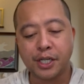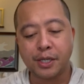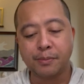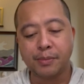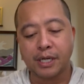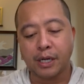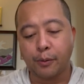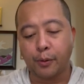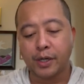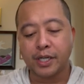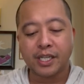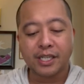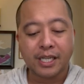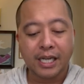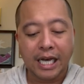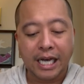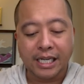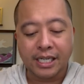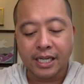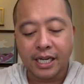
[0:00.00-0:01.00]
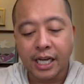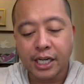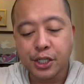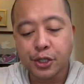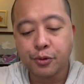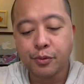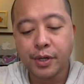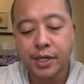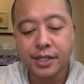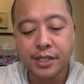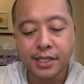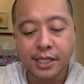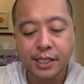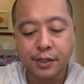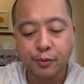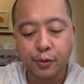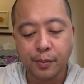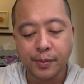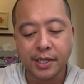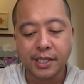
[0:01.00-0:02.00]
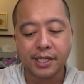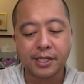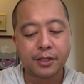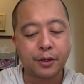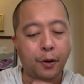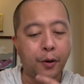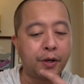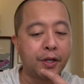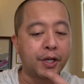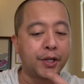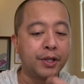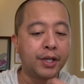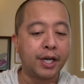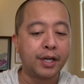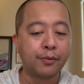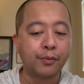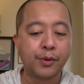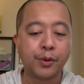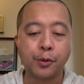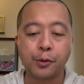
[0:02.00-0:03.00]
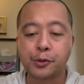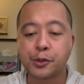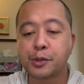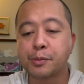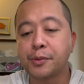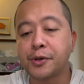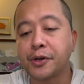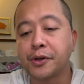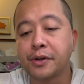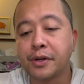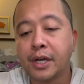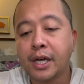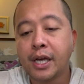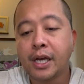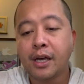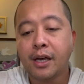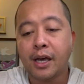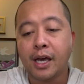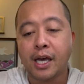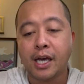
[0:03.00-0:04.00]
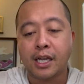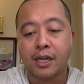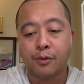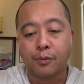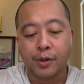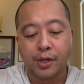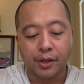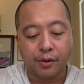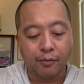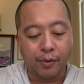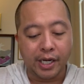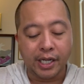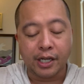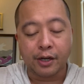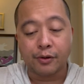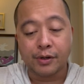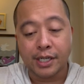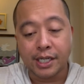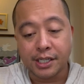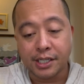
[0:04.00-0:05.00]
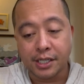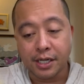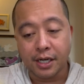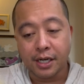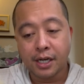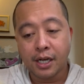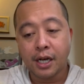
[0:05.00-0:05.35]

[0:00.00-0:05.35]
but I wanted to add an extra one since we'll be discarding a lot with Ultra Ball and with Radiant Greninja.